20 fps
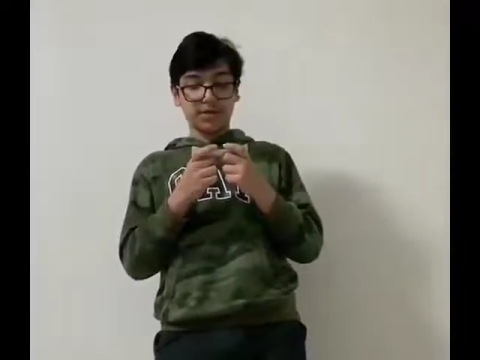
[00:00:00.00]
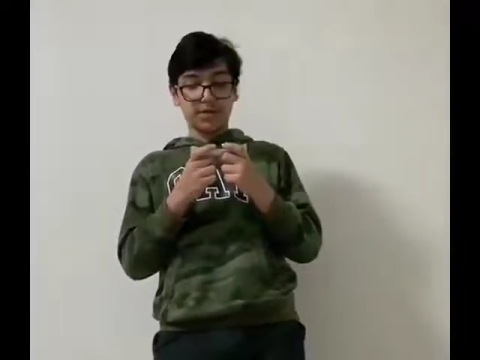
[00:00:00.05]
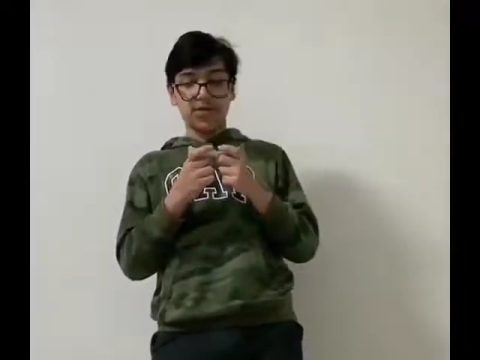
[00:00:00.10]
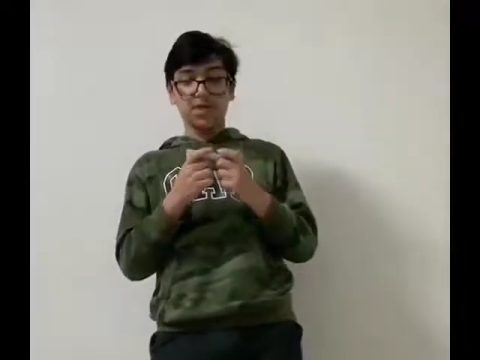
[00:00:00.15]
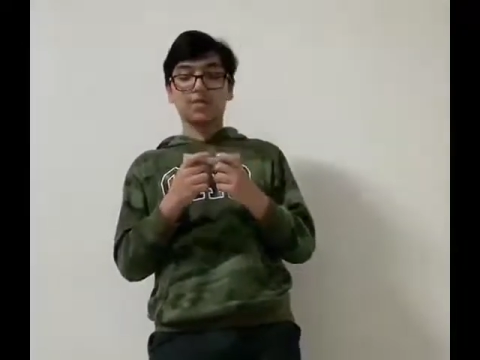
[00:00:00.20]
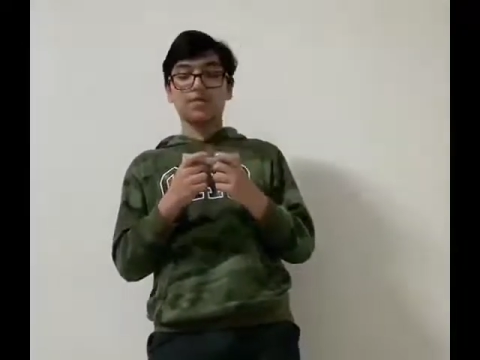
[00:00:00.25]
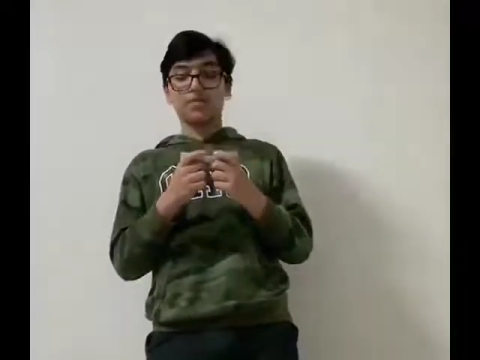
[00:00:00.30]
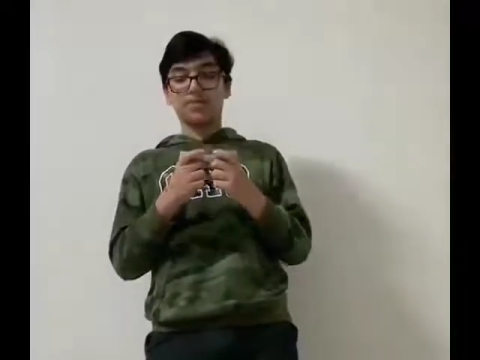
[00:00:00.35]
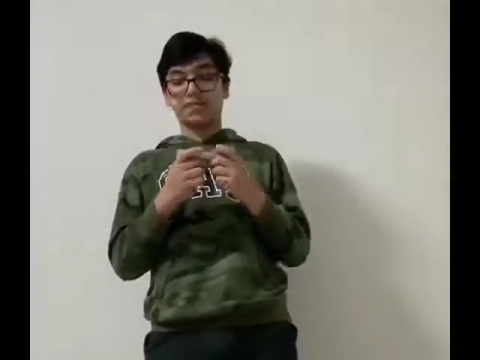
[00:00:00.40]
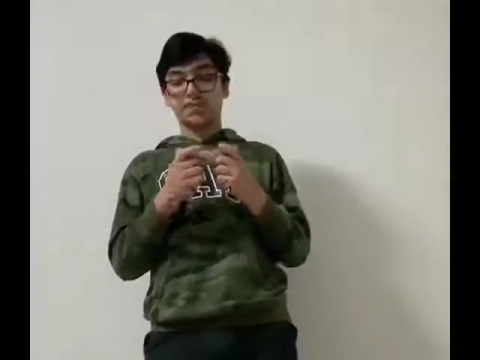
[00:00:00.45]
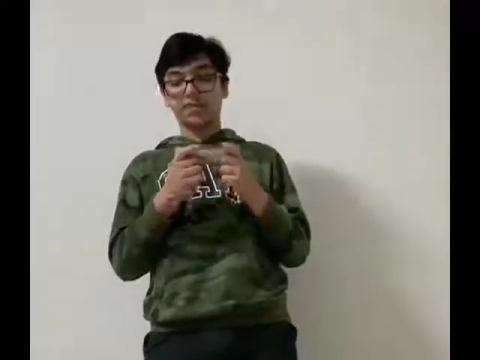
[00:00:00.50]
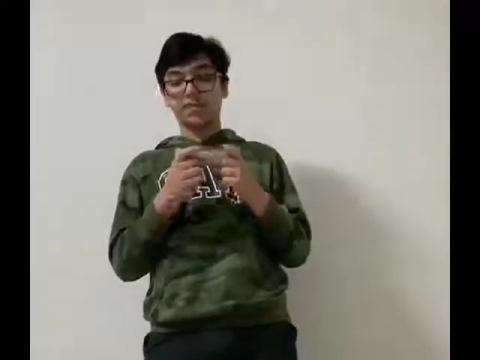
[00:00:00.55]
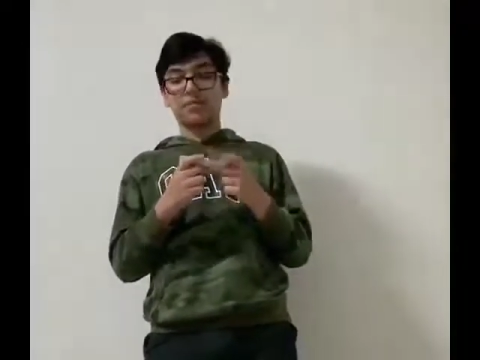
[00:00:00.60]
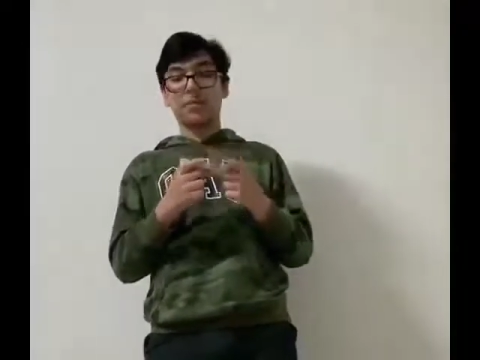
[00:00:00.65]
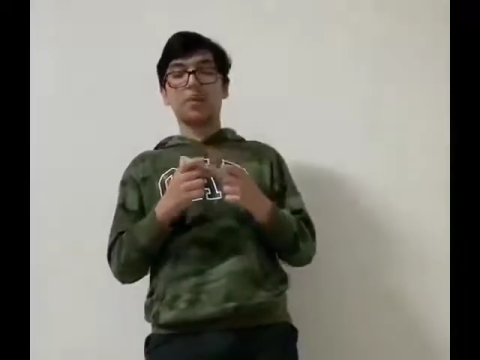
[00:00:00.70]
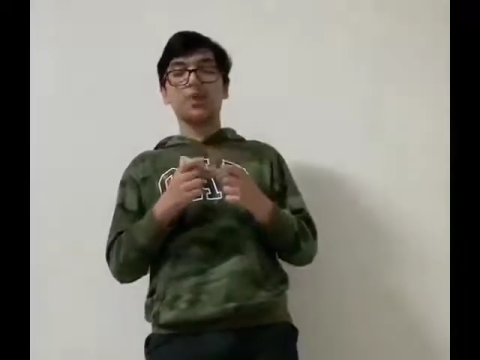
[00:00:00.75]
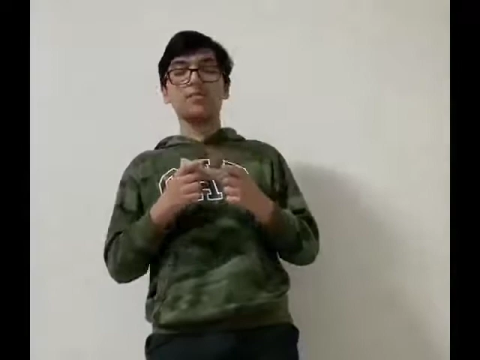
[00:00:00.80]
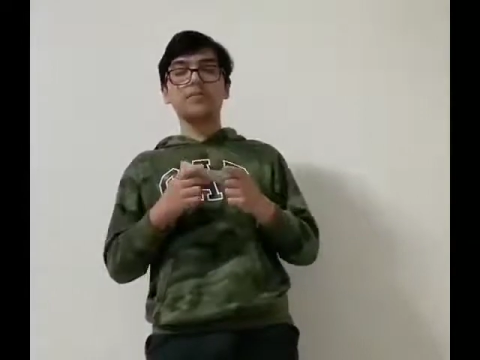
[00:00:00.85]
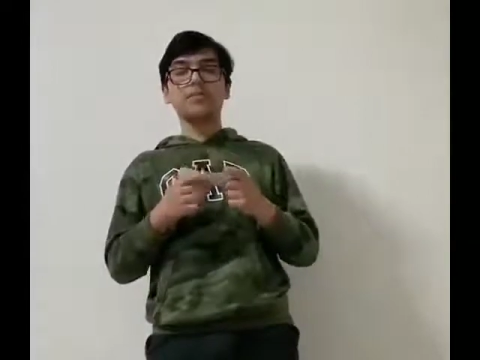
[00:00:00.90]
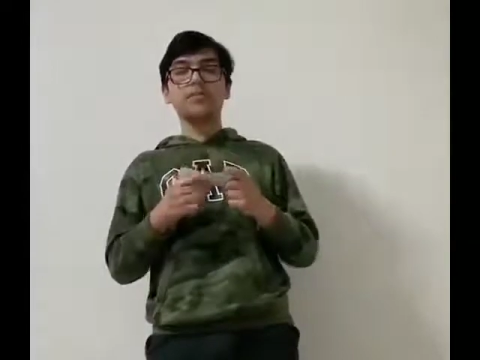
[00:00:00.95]
to have dropped
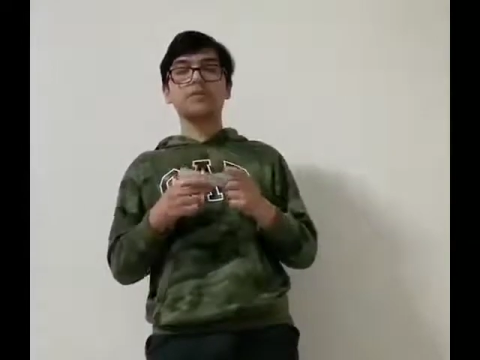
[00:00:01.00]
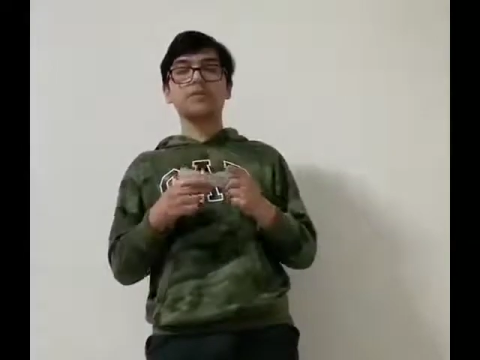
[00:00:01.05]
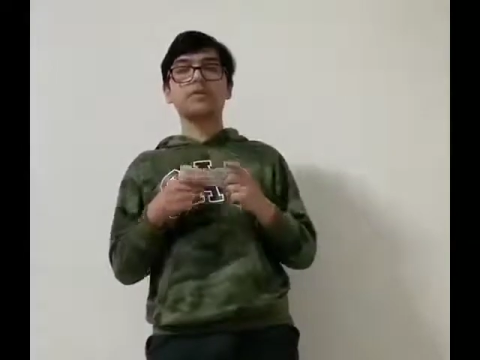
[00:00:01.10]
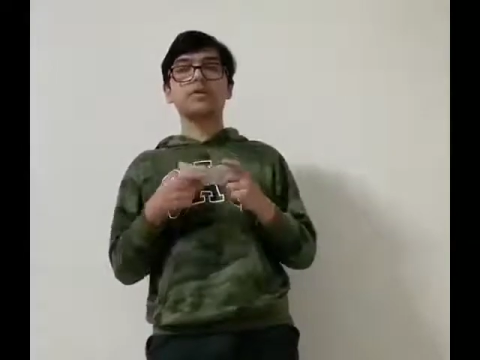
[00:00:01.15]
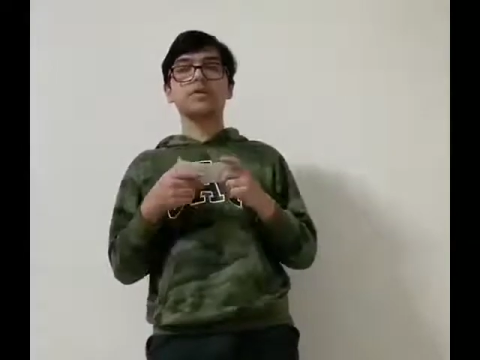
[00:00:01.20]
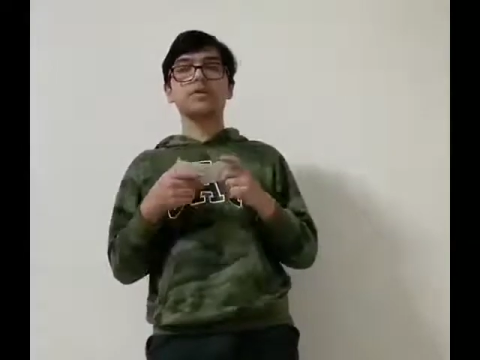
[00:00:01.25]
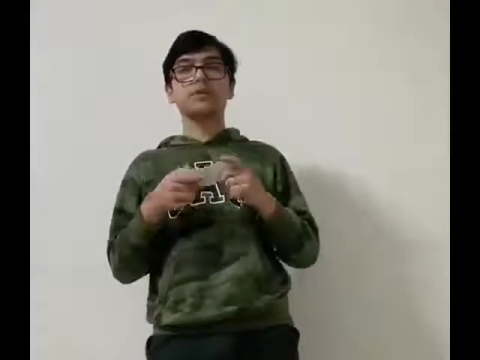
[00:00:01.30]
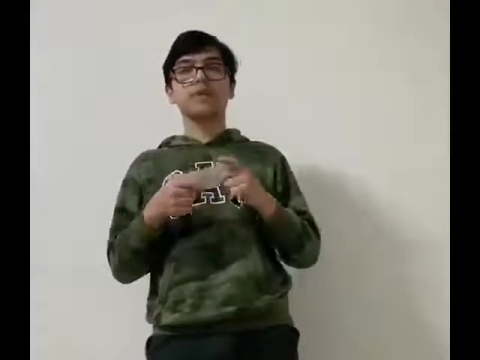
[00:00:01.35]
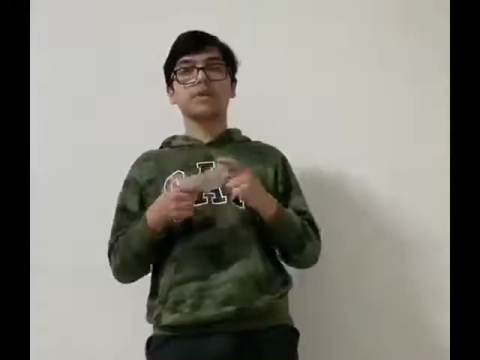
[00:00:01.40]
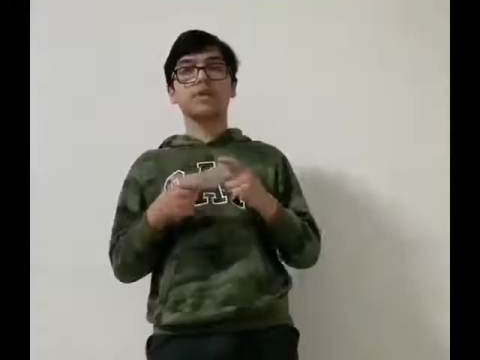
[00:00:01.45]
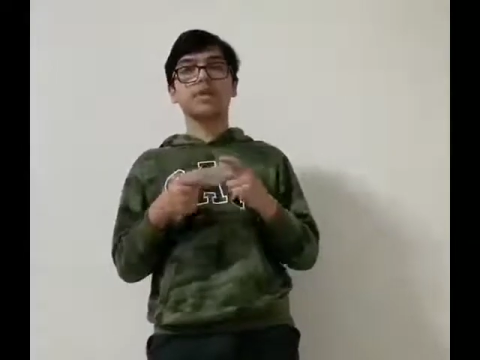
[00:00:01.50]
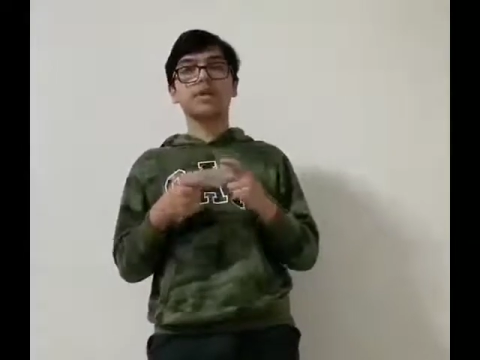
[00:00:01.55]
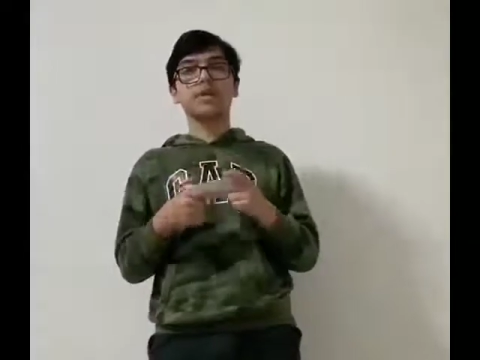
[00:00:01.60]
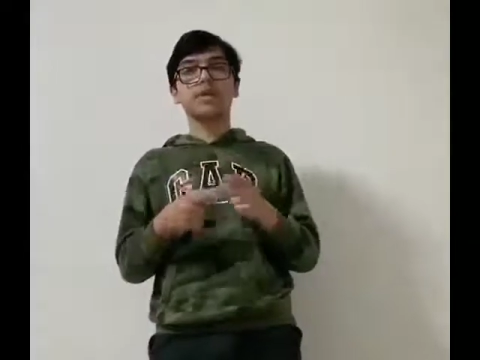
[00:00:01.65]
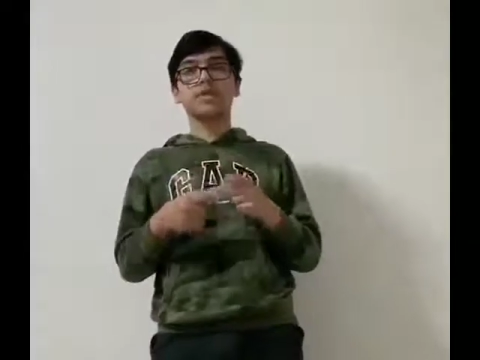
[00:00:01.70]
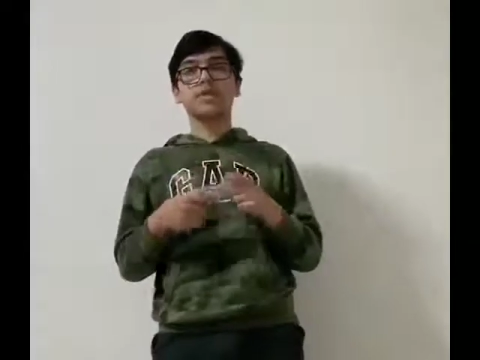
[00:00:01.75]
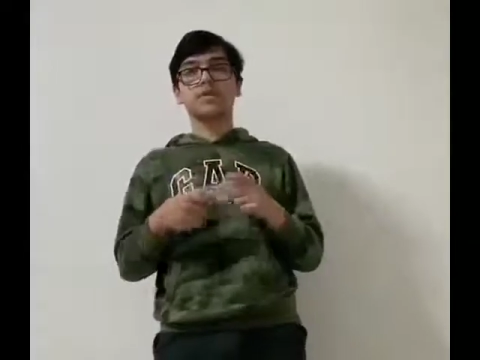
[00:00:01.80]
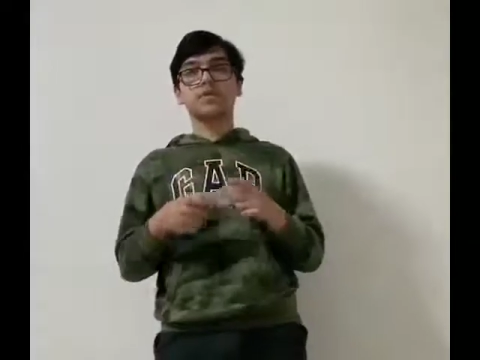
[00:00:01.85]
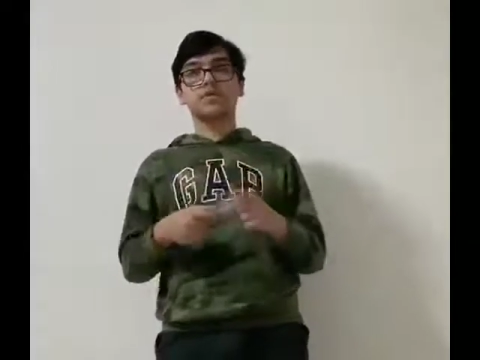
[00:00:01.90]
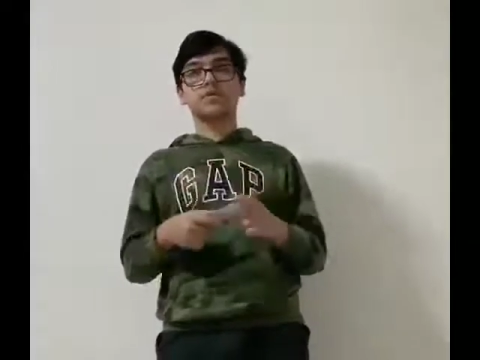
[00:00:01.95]
bombs on a
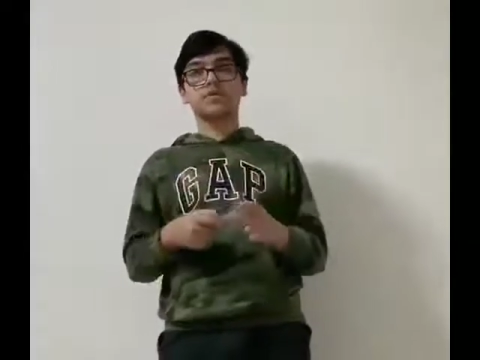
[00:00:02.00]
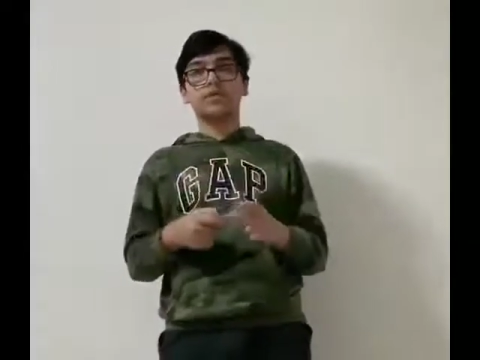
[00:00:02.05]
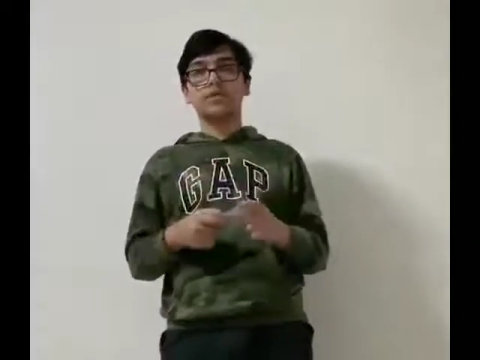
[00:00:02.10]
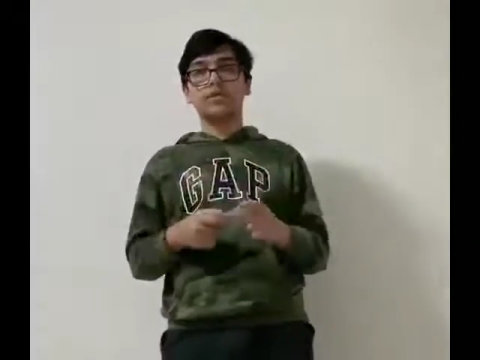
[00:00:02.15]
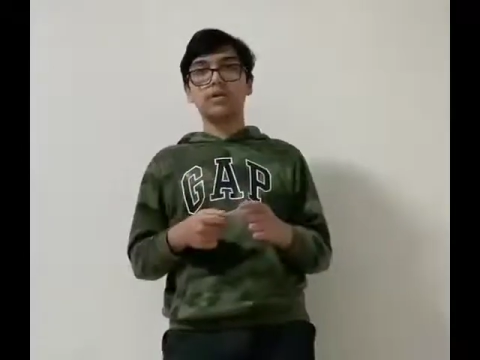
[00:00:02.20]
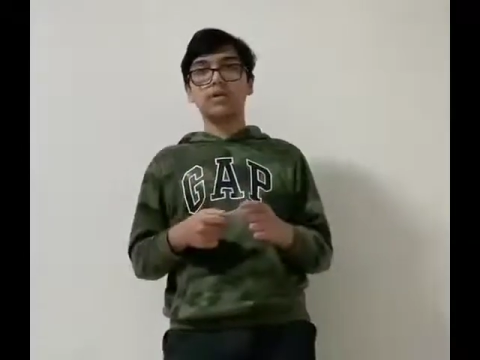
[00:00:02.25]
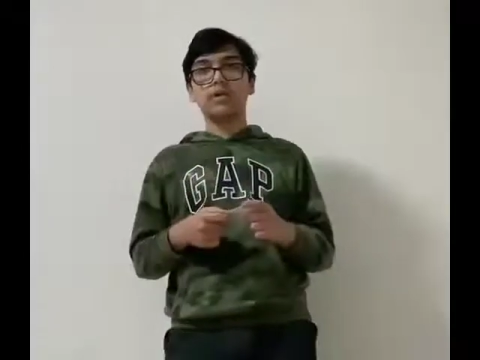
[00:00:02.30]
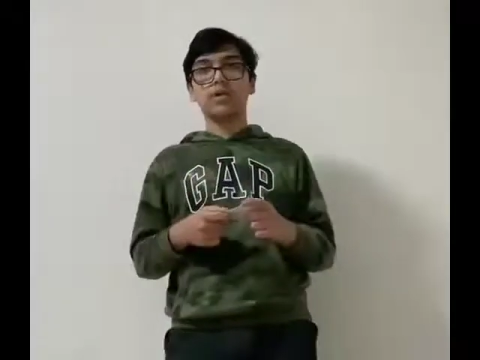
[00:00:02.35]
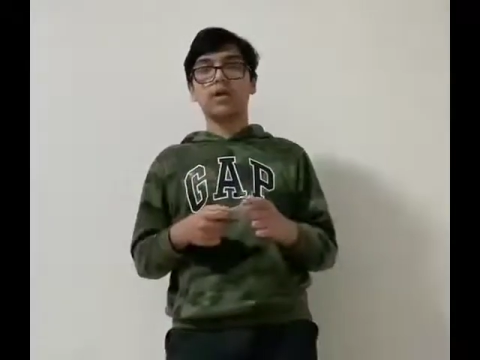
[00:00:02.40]
civilian school,